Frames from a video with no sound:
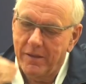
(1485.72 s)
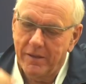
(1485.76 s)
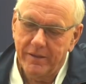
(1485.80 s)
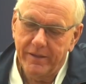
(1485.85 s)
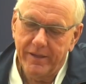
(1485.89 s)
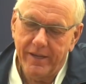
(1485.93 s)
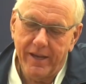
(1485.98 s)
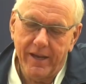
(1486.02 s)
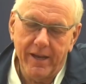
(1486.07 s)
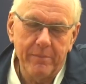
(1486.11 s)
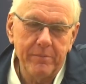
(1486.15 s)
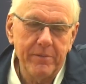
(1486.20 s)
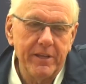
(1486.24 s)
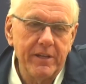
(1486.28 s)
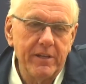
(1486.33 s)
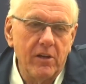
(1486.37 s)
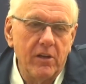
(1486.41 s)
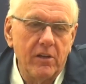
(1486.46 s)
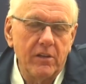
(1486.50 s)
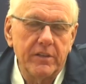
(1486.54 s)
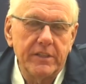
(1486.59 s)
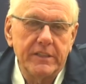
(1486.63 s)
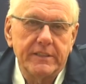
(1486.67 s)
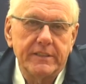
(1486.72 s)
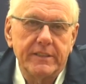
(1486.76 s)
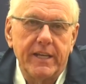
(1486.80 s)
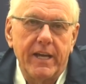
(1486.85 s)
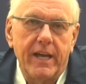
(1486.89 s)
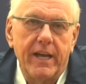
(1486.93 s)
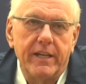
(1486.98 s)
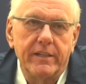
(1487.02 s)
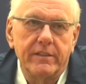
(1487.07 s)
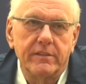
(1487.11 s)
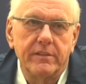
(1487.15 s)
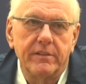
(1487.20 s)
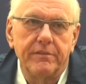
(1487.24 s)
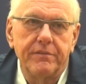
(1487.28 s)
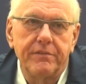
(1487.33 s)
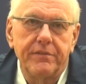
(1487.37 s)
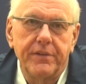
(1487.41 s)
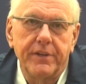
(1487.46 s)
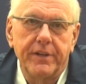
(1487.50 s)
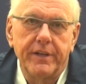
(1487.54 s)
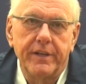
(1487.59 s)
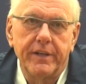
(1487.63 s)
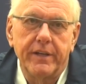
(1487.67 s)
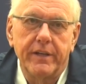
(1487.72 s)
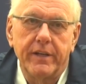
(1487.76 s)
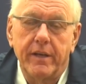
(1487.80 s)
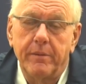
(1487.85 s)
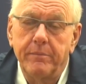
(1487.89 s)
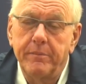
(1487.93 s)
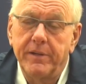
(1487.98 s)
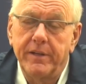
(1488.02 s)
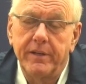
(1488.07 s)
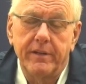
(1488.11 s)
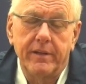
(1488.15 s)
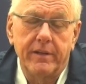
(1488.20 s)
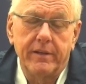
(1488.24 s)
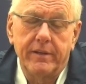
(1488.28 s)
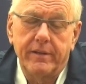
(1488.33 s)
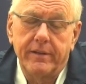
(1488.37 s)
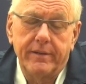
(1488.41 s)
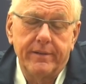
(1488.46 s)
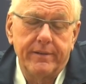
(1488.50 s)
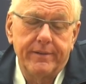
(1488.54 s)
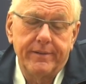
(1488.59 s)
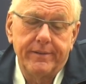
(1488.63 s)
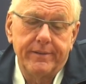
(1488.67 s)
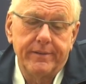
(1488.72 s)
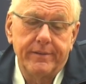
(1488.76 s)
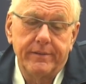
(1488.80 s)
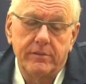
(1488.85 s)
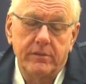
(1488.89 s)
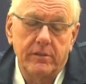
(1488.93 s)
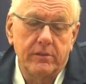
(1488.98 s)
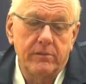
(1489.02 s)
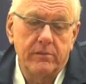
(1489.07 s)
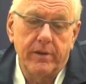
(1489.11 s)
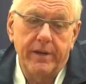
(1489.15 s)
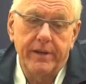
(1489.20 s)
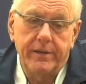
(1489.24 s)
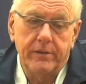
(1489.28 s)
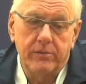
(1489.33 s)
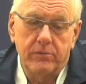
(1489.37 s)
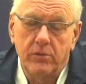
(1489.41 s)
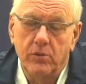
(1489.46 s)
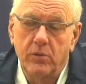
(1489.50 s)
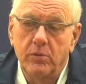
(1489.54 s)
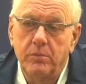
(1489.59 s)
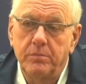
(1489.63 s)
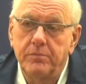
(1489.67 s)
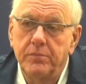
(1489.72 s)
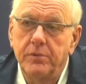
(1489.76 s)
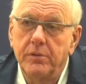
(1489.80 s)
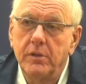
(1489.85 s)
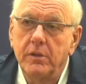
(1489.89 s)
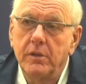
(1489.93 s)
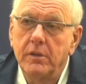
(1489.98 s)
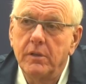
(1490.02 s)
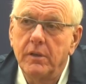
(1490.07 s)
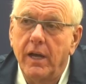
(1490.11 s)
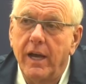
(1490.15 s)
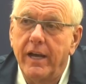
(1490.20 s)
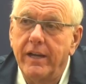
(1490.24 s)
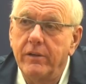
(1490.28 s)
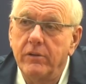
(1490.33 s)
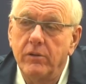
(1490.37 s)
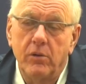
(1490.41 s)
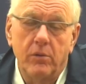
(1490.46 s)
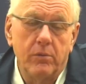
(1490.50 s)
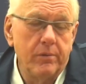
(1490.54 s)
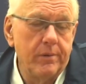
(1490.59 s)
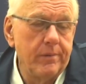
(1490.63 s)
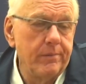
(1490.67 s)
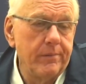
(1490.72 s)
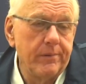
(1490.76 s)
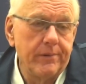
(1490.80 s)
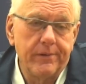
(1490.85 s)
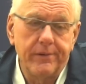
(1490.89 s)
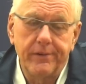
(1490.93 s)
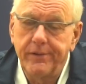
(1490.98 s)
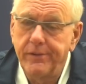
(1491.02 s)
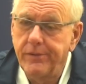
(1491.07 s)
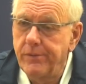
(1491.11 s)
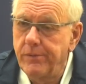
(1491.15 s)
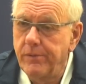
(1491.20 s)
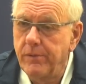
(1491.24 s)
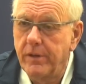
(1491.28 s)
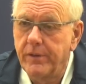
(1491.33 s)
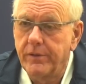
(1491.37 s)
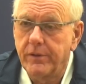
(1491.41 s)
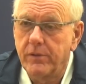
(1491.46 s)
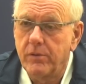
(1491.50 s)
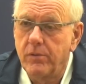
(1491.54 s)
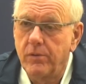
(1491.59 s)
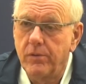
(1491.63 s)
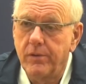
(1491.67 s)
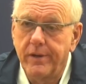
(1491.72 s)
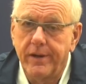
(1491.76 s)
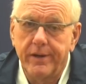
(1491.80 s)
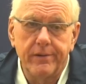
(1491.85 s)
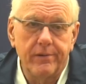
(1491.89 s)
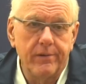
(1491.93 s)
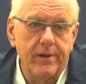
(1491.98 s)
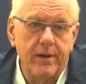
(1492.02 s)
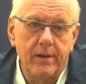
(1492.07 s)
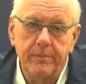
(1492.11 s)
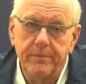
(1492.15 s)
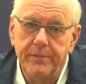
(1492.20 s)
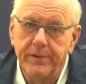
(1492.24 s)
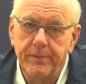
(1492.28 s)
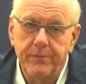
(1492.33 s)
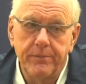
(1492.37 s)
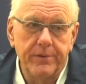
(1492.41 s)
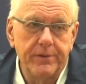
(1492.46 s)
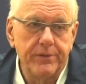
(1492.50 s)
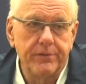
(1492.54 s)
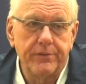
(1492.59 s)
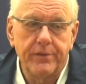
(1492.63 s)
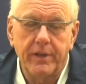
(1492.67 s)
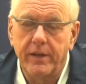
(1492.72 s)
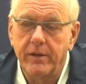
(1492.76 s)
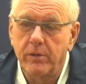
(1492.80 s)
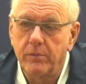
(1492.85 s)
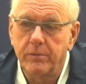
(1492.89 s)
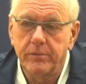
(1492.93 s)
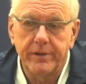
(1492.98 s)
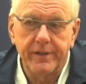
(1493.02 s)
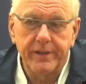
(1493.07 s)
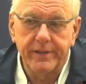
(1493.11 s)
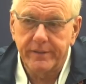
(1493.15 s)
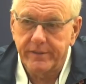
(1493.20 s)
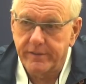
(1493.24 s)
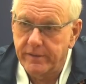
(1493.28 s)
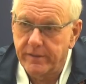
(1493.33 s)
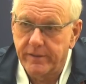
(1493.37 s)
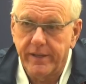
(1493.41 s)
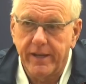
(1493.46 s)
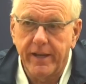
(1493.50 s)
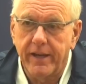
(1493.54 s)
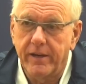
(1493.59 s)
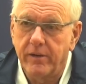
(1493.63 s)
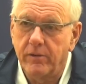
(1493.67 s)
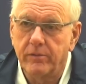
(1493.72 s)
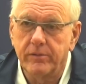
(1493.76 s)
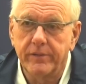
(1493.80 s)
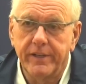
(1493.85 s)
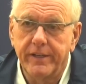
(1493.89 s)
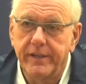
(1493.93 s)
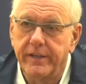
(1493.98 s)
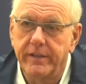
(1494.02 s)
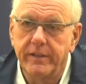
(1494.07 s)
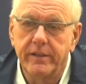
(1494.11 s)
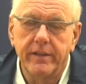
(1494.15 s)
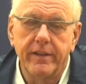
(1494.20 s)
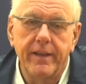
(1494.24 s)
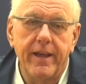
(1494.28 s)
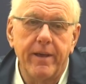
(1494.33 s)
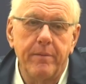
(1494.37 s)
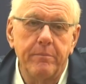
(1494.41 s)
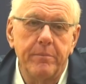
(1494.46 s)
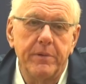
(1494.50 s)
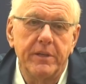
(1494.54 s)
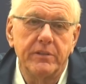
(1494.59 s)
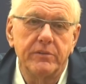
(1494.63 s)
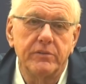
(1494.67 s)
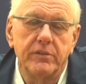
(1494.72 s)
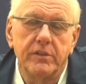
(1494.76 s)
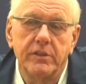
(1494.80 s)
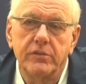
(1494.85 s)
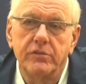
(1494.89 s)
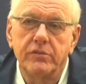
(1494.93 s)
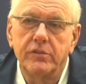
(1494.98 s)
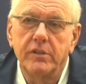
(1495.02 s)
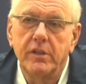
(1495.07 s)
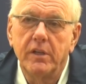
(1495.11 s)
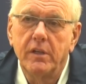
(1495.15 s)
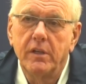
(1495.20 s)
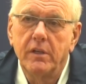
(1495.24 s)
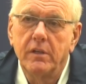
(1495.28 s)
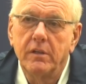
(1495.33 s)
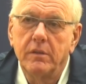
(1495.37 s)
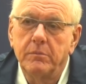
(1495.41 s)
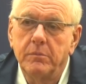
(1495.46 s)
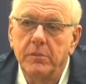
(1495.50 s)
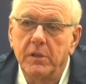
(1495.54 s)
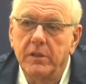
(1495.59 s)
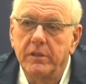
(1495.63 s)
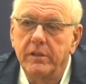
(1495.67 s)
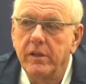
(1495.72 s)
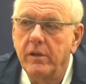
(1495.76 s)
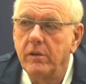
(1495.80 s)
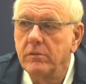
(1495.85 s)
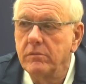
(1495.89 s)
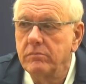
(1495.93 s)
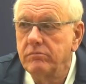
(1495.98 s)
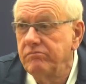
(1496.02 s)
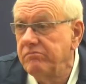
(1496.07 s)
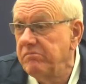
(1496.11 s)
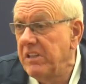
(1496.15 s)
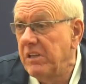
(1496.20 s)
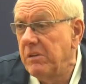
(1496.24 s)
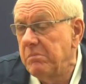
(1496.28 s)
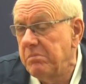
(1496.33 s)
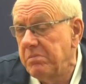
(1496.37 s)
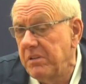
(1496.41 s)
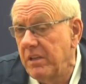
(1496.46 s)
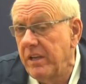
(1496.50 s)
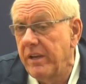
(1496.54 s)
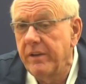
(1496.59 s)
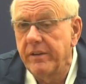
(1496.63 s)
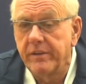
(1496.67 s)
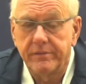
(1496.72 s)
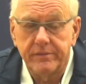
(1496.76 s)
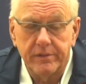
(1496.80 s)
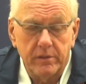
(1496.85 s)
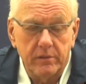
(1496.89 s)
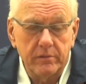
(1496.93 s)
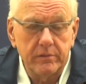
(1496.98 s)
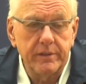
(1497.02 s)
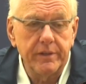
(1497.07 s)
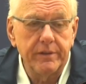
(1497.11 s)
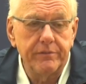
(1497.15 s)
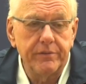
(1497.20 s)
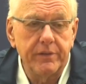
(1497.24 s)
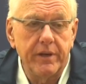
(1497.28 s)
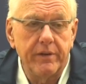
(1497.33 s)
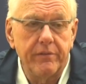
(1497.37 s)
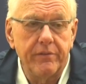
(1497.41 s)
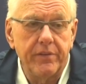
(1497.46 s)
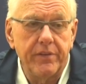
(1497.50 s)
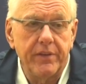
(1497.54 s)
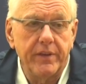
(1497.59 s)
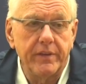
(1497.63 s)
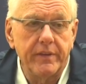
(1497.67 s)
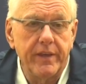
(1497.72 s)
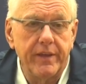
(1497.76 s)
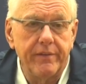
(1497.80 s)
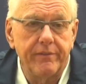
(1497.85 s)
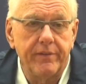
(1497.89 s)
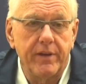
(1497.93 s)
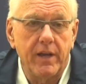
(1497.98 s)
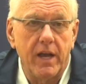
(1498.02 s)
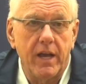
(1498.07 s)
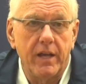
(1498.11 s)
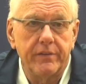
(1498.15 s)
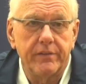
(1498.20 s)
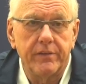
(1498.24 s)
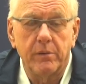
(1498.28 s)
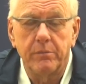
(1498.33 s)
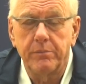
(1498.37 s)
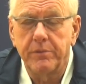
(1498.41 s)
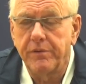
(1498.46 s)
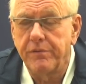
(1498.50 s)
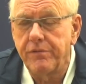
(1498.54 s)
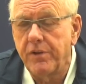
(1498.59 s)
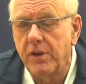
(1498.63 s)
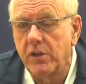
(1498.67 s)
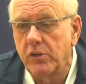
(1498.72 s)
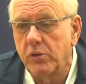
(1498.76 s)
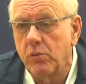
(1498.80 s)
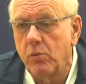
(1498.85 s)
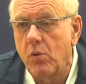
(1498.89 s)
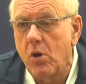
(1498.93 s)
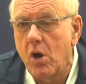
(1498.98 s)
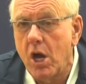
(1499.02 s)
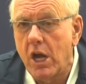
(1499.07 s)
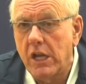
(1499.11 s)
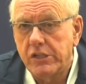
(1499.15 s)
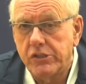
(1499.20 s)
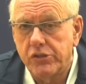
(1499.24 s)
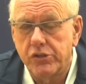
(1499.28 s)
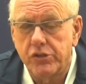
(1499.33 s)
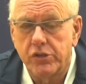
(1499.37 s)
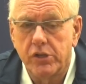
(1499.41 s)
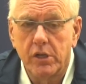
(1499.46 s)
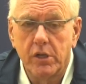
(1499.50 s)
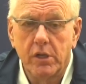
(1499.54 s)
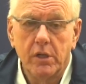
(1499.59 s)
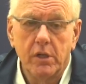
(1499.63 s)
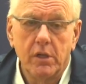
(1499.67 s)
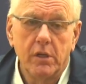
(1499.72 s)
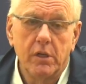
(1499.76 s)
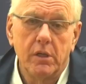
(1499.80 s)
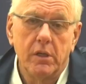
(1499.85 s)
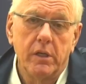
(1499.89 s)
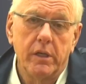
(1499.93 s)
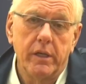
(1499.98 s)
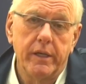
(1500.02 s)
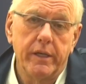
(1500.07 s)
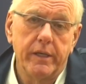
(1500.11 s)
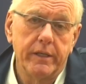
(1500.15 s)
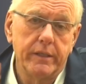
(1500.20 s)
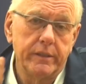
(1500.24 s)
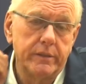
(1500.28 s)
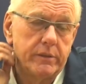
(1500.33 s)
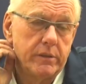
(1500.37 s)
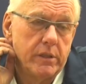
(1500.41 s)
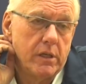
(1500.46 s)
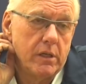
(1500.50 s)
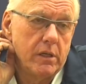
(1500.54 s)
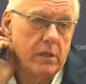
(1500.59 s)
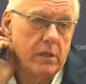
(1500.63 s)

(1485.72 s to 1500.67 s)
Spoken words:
Yeah, I mean, all these guys have fit in. I mean, it's a great group. I don't know what we're going to do on the court. I don't know how many wins. I don't get to that. I don't get into that business. But they'll play. They'll give you everything they've got. They'll be fun to watch. And